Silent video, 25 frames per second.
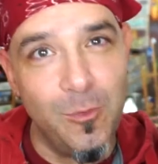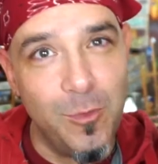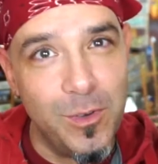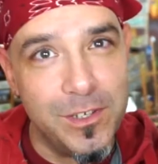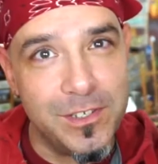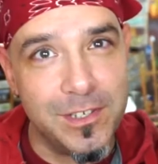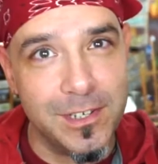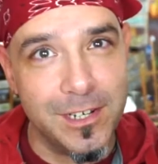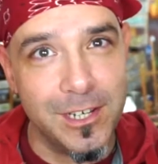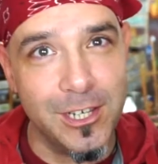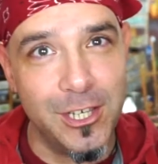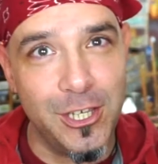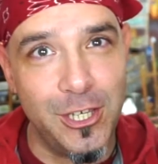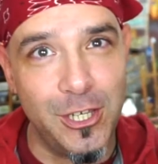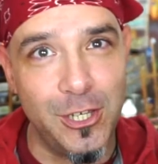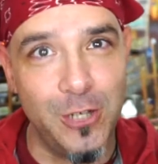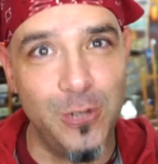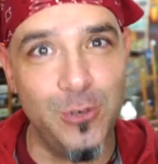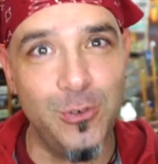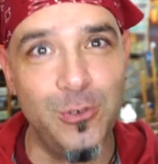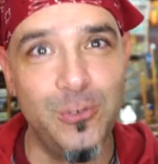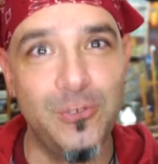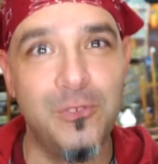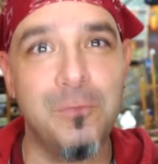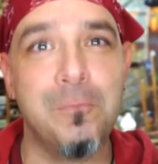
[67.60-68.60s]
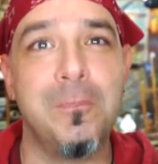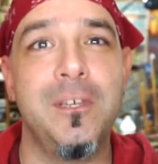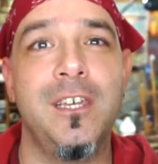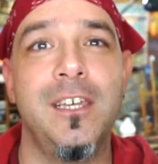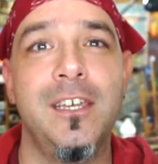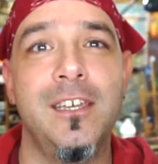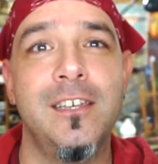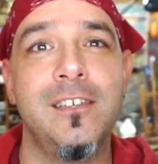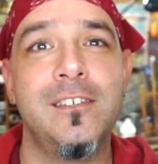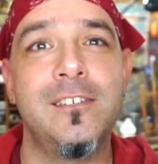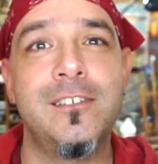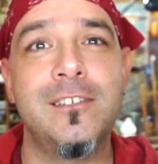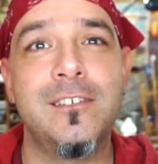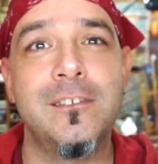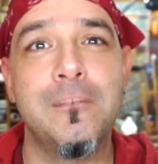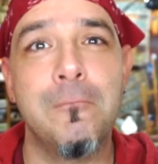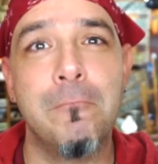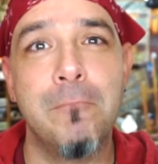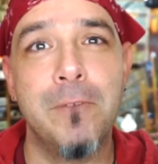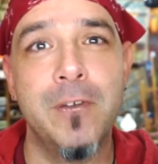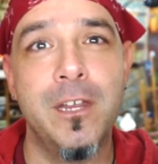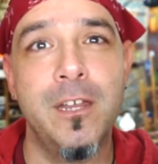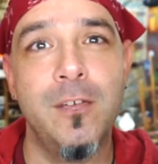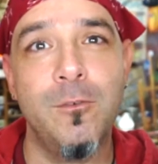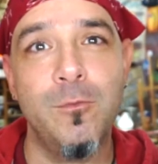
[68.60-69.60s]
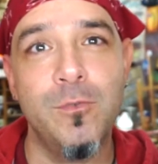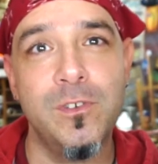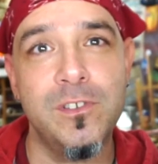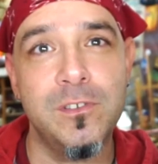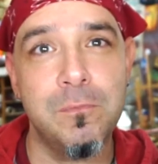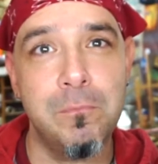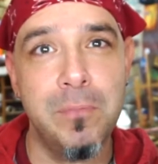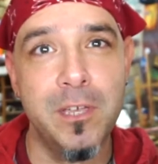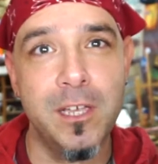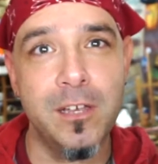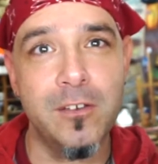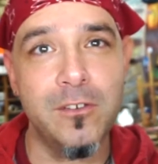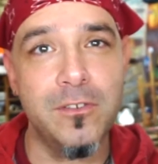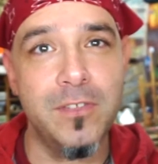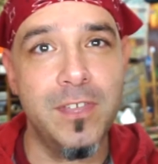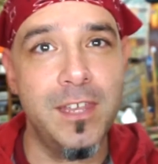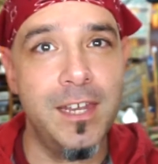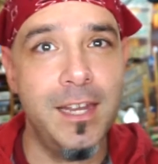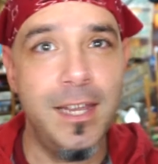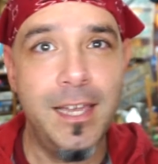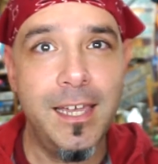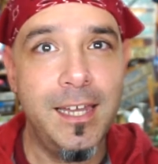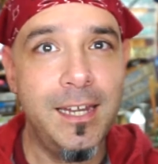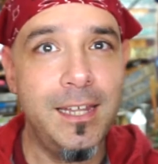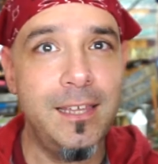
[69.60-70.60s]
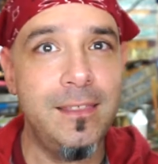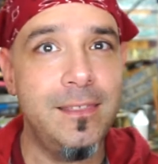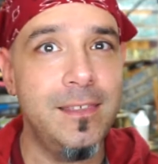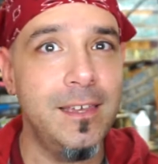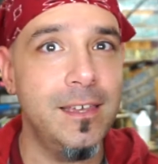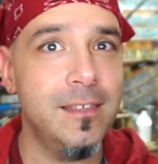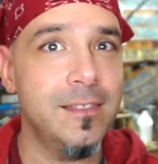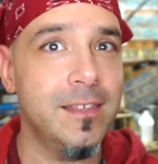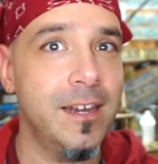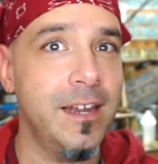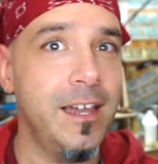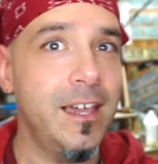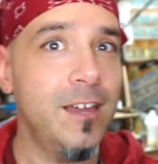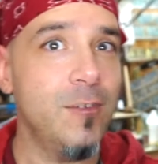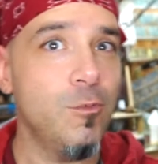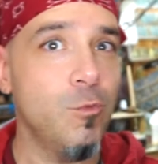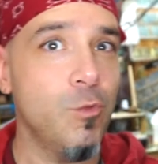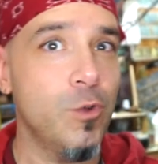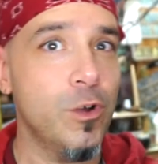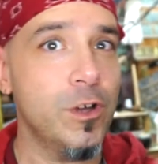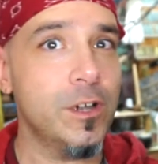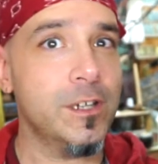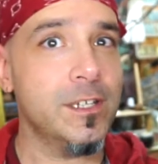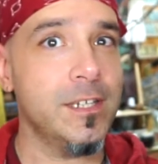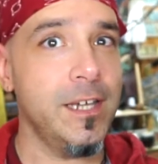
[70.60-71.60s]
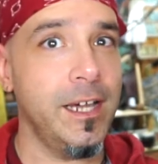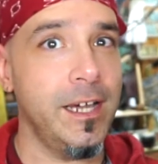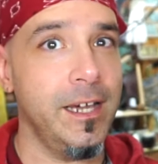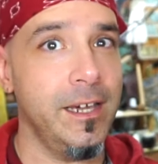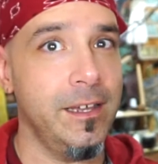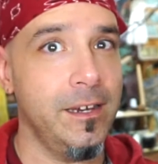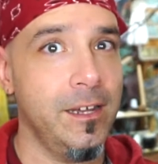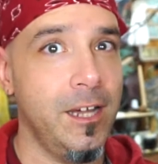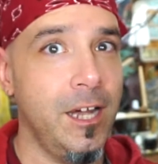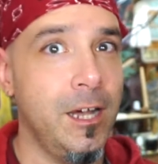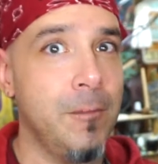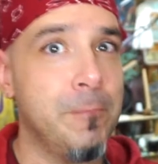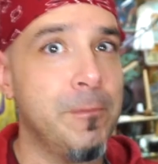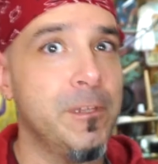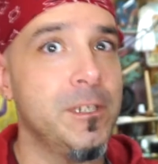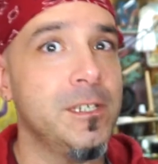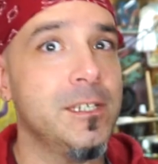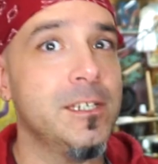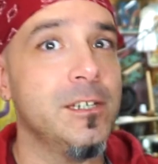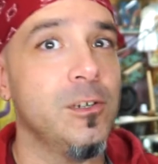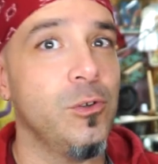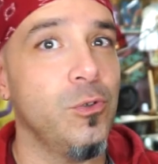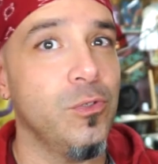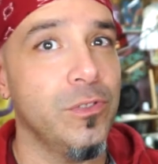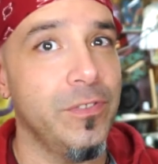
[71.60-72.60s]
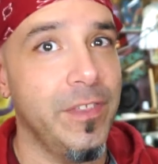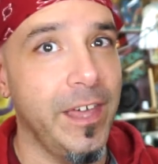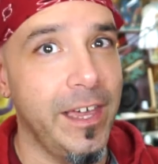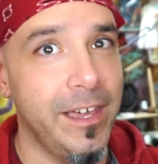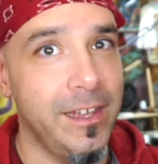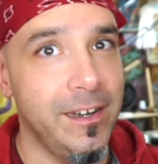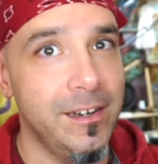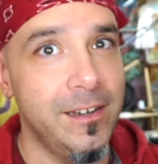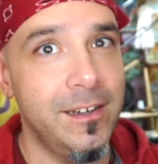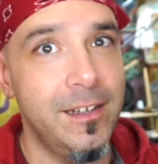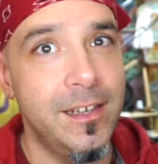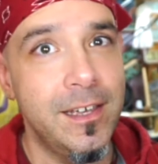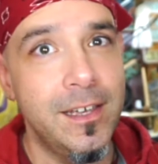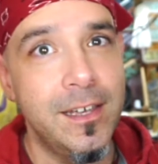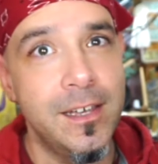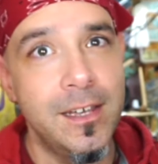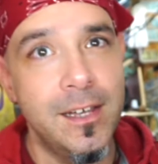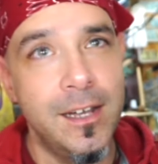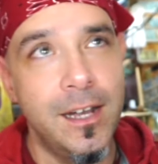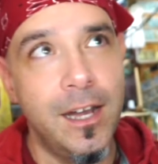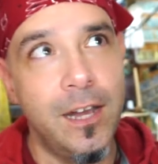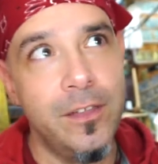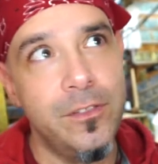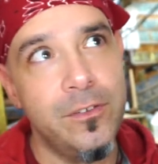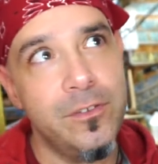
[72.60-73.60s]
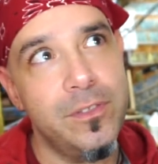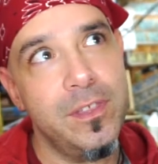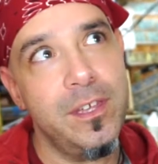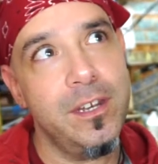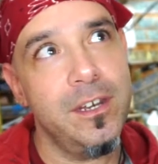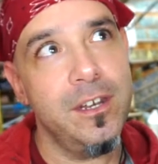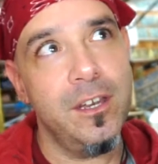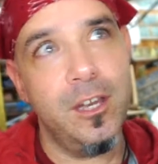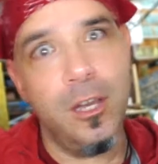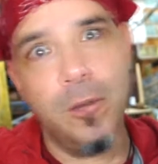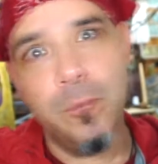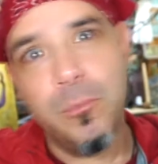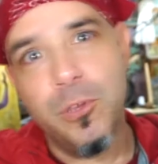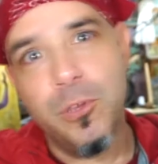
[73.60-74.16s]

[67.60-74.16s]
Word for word: wasn't a huge piece, but it was bigger than anything that I had worked on up until then, other than a